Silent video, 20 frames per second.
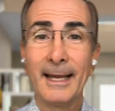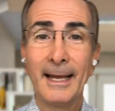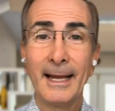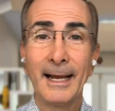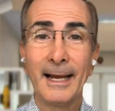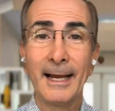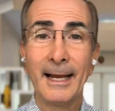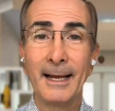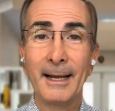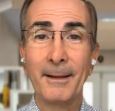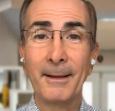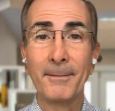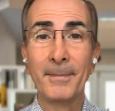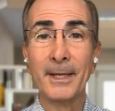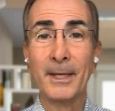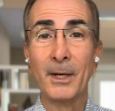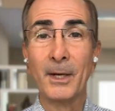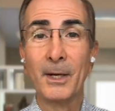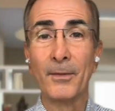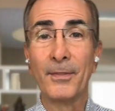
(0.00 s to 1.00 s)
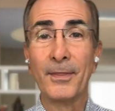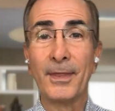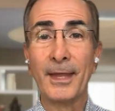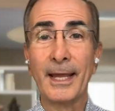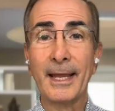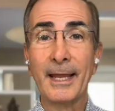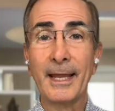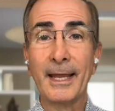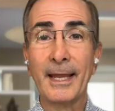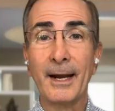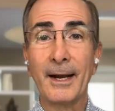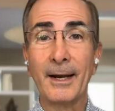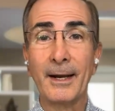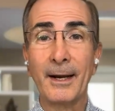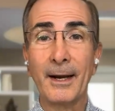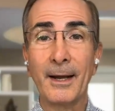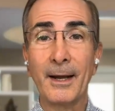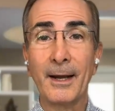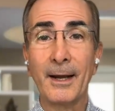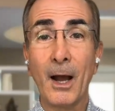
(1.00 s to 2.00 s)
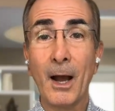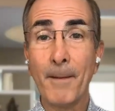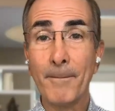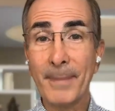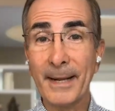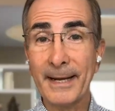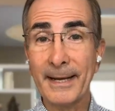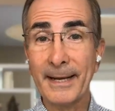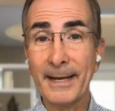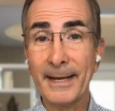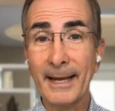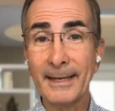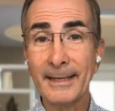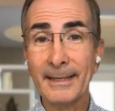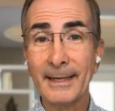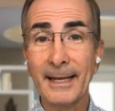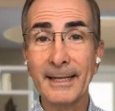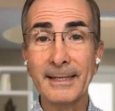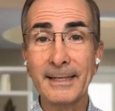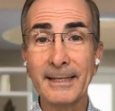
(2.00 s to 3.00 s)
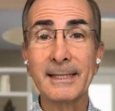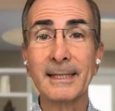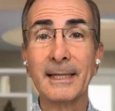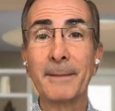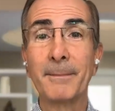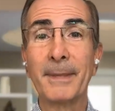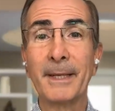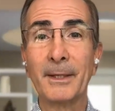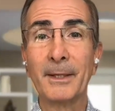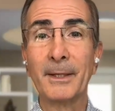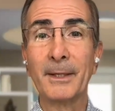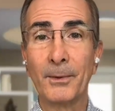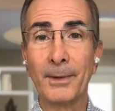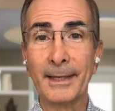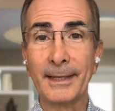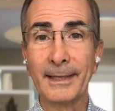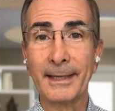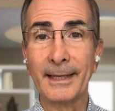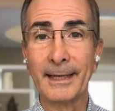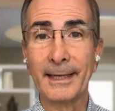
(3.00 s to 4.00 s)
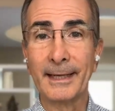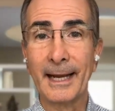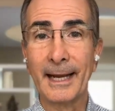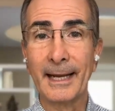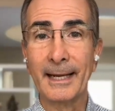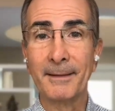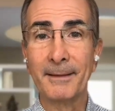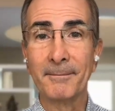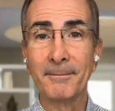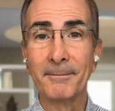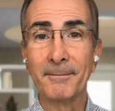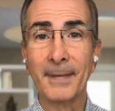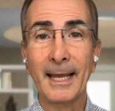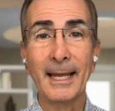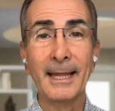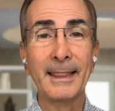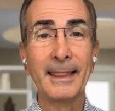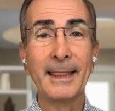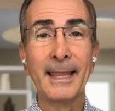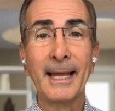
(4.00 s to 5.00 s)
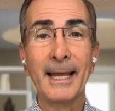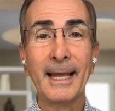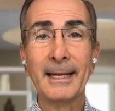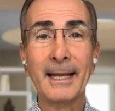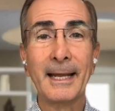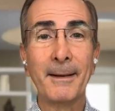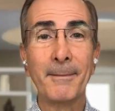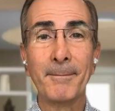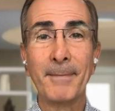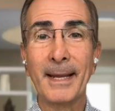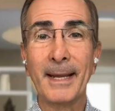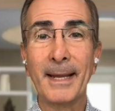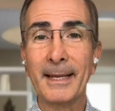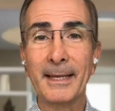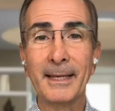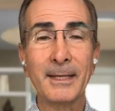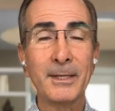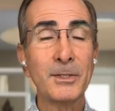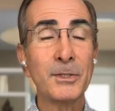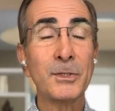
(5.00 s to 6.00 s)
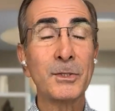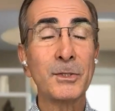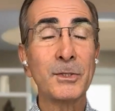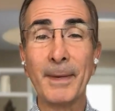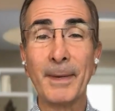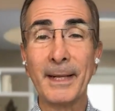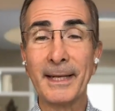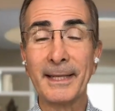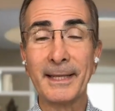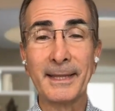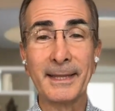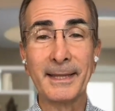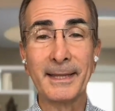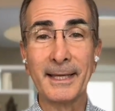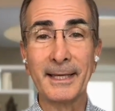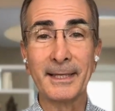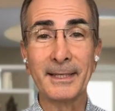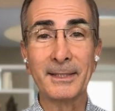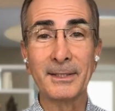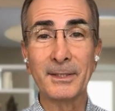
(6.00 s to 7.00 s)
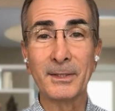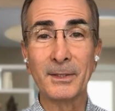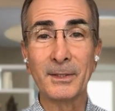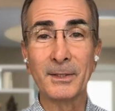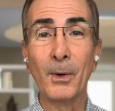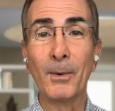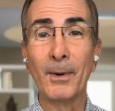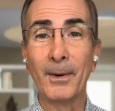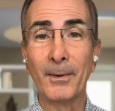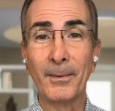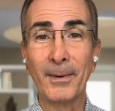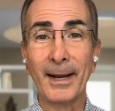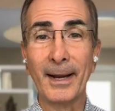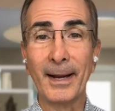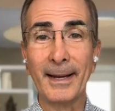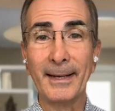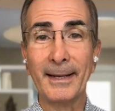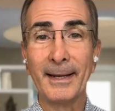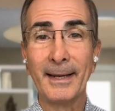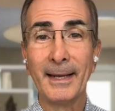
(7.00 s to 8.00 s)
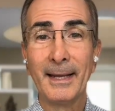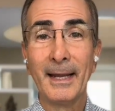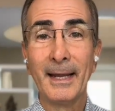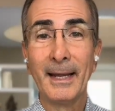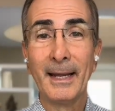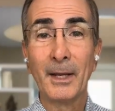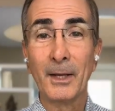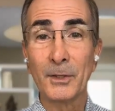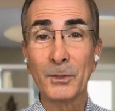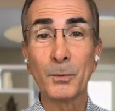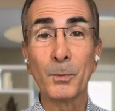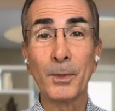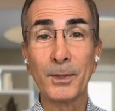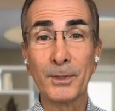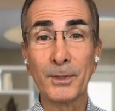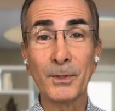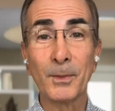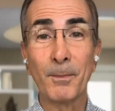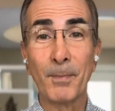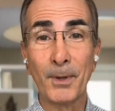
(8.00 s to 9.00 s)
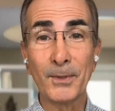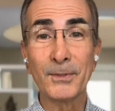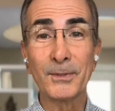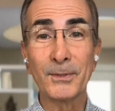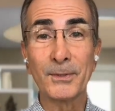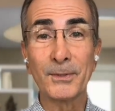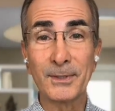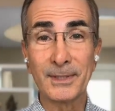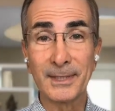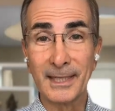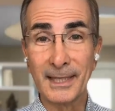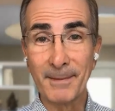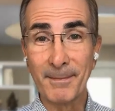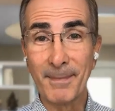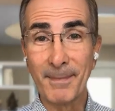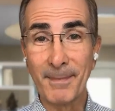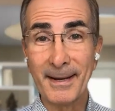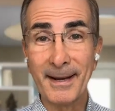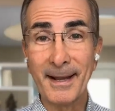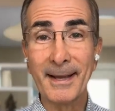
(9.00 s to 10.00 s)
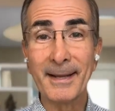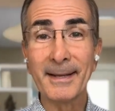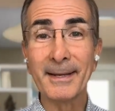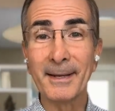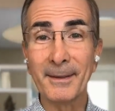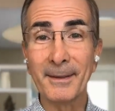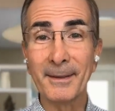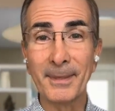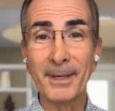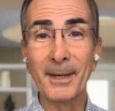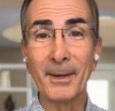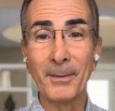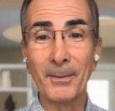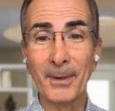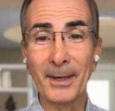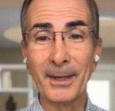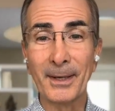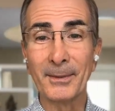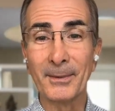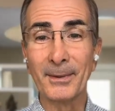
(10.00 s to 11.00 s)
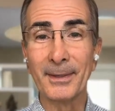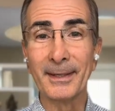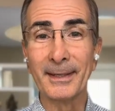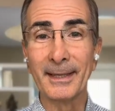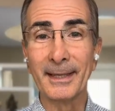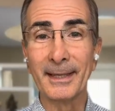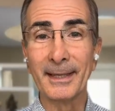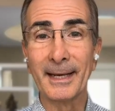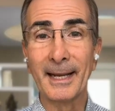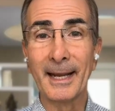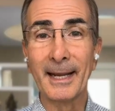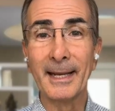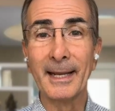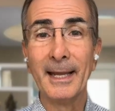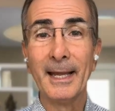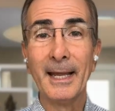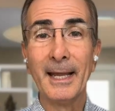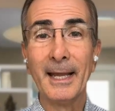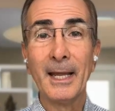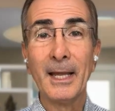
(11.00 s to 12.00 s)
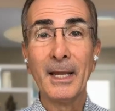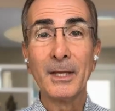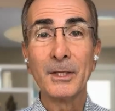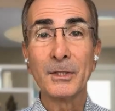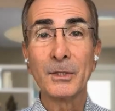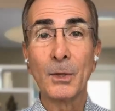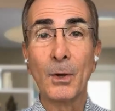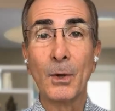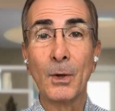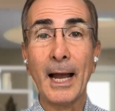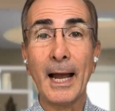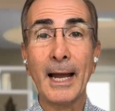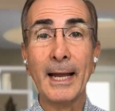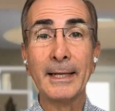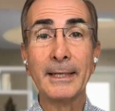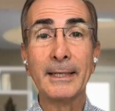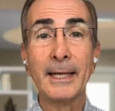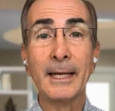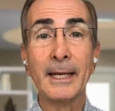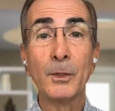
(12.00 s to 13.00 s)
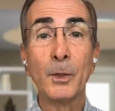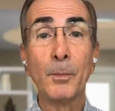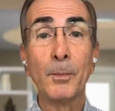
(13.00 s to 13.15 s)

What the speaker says: they are up at night and sleeping during the day. And that can make so many things go awry. because we're supposed to sleep at night and be awake during the day. So I tend